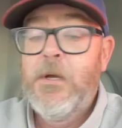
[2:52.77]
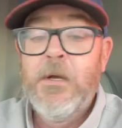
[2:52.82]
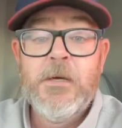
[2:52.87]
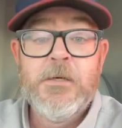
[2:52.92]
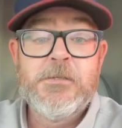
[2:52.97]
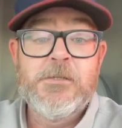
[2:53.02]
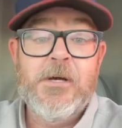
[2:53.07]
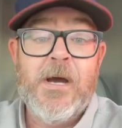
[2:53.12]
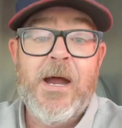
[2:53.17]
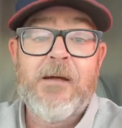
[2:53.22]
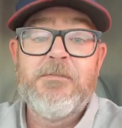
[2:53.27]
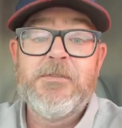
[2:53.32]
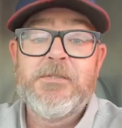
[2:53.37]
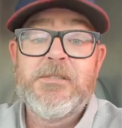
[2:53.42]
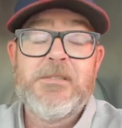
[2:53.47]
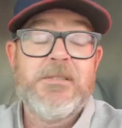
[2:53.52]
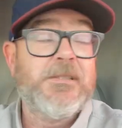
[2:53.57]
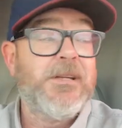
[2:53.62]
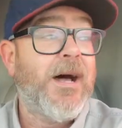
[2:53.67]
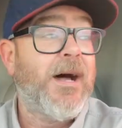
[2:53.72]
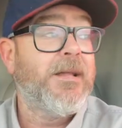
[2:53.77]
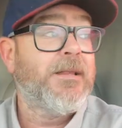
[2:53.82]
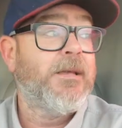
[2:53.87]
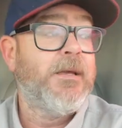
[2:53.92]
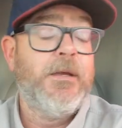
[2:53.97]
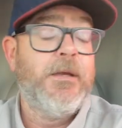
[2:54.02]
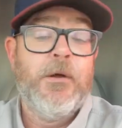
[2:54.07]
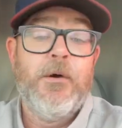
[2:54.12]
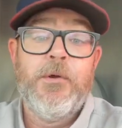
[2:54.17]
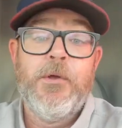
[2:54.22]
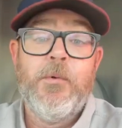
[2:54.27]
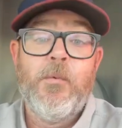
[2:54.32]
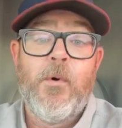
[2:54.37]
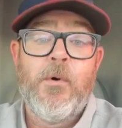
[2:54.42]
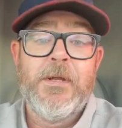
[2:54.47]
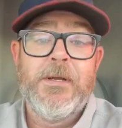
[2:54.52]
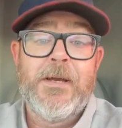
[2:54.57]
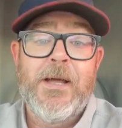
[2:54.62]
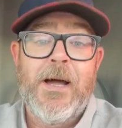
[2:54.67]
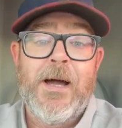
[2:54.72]
drivers, it's not the hill you
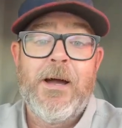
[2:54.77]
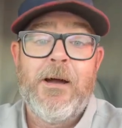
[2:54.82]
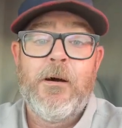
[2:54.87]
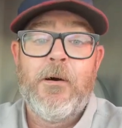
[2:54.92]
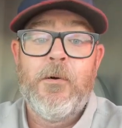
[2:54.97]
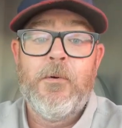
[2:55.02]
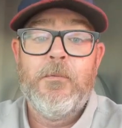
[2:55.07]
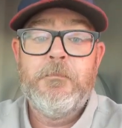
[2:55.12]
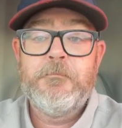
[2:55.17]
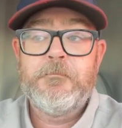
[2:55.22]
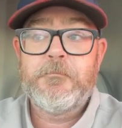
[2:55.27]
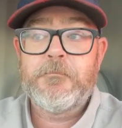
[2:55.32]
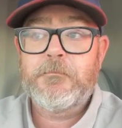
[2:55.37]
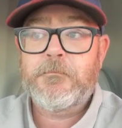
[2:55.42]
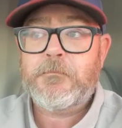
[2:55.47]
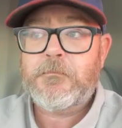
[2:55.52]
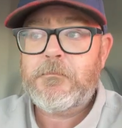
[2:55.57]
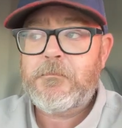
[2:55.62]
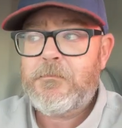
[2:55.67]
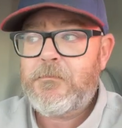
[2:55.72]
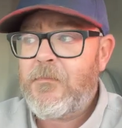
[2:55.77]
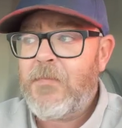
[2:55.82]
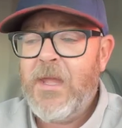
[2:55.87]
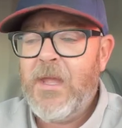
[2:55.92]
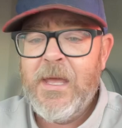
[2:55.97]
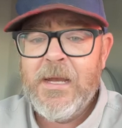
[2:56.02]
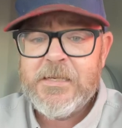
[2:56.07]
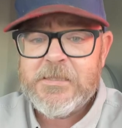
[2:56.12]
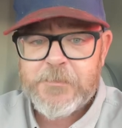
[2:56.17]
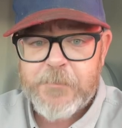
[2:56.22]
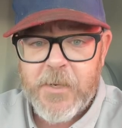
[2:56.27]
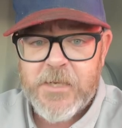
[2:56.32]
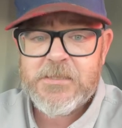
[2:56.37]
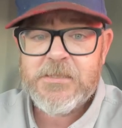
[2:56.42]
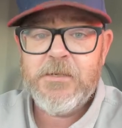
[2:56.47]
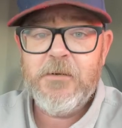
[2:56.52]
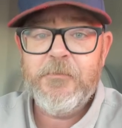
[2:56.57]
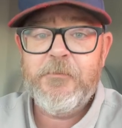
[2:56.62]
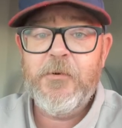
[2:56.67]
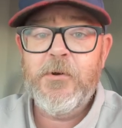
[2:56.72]
want to die on. And
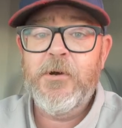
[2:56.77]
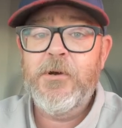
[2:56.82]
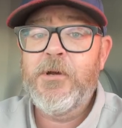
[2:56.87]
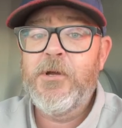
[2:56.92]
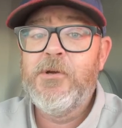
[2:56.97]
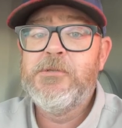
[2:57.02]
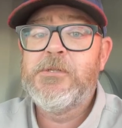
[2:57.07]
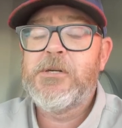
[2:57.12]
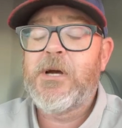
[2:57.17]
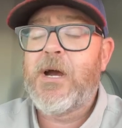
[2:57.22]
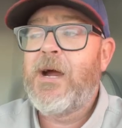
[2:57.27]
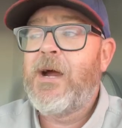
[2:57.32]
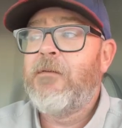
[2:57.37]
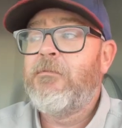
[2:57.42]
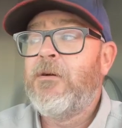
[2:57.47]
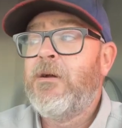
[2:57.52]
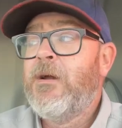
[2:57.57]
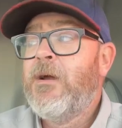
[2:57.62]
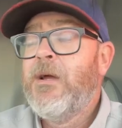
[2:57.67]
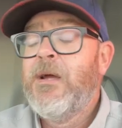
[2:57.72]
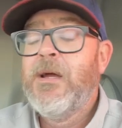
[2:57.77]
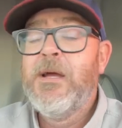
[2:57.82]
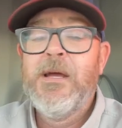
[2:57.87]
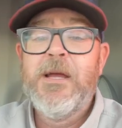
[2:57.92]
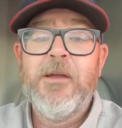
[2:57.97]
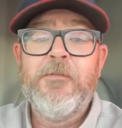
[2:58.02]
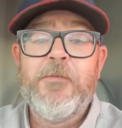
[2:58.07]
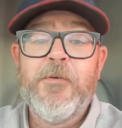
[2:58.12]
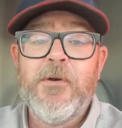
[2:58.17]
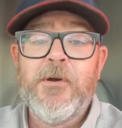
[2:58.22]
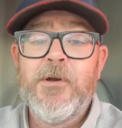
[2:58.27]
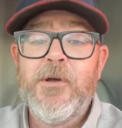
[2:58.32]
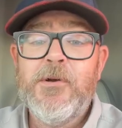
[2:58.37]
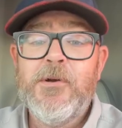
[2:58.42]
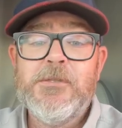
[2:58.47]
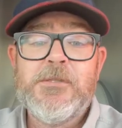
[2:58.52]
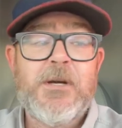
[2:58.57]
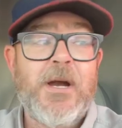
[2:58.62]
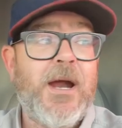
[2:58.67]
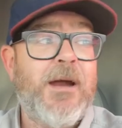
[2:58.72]
especially if you're a new driver. If you're a
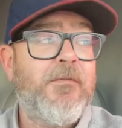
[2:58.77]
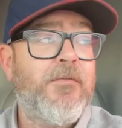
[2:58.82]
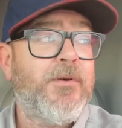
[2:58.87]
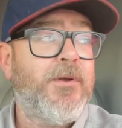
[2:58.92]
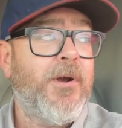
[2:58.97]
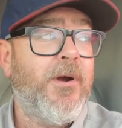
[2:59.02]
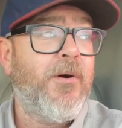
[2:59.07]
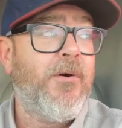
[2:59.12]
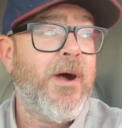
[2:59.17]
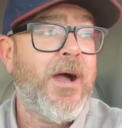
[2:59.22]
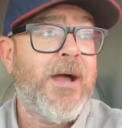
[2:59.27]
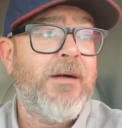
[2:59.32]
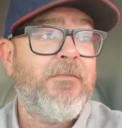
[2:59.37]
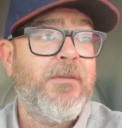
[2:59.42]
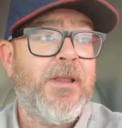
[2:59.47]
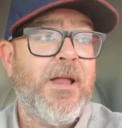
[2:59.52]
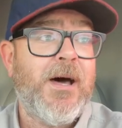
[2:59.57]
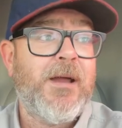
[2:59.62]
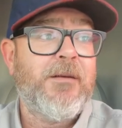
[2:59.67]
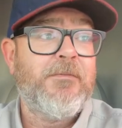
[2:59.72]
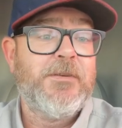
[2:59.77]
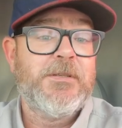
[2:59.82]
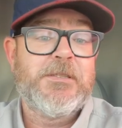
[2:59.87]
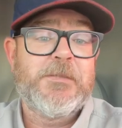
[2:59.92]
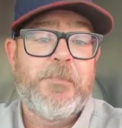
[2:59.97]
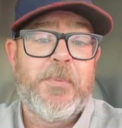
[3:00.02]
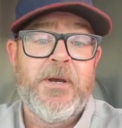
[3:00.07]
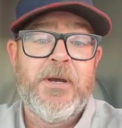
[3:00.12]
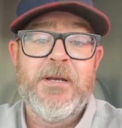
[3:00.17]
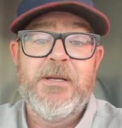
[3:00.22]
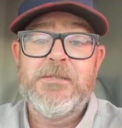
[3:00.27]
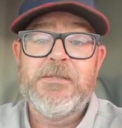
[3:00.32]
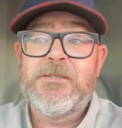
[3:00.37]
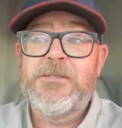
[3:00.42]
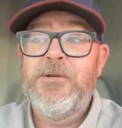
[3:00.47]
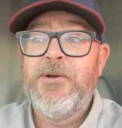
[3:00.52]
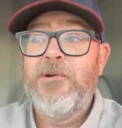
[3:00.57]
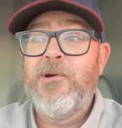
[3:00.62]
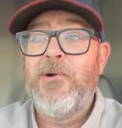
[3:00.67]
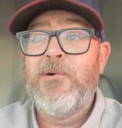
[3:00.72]
new driver and you don't have a lot of experience
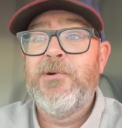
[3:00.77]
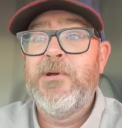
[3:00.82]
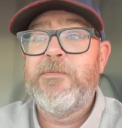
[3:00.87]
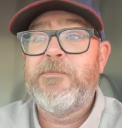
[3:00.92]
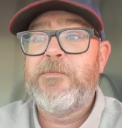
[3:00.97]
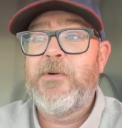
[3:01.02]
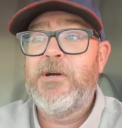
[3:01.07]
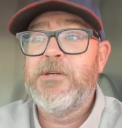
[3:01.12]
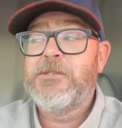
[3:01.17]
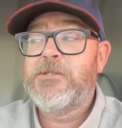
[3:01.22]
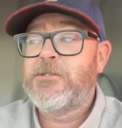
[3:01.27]
and you're on your first